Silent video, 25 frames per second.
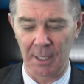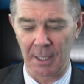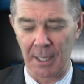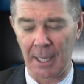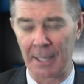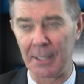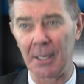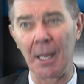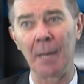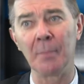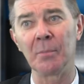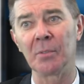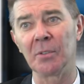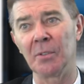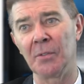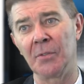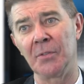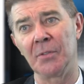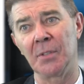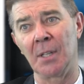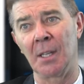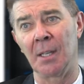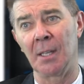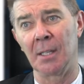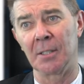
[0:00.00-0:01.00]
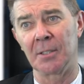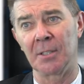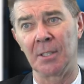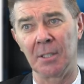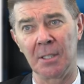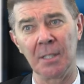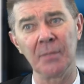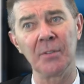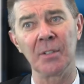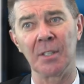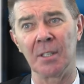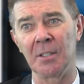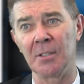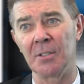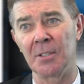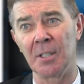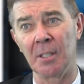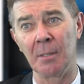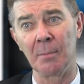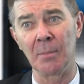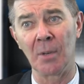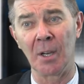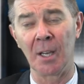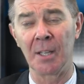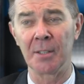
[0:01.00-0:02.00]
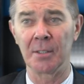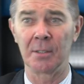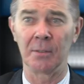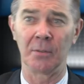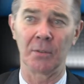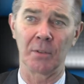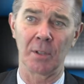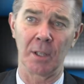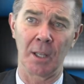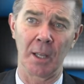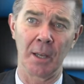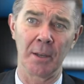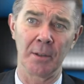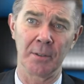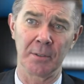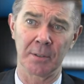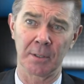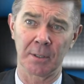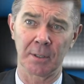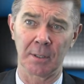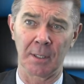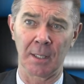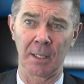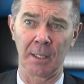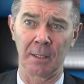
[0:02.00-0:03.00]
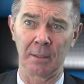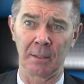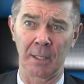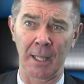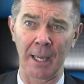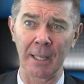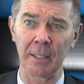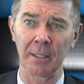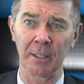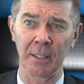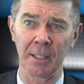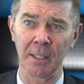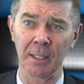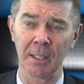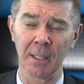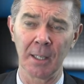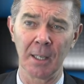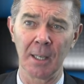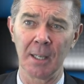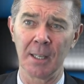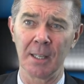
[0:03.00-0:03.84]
A number of significant zinc mines have closed lately.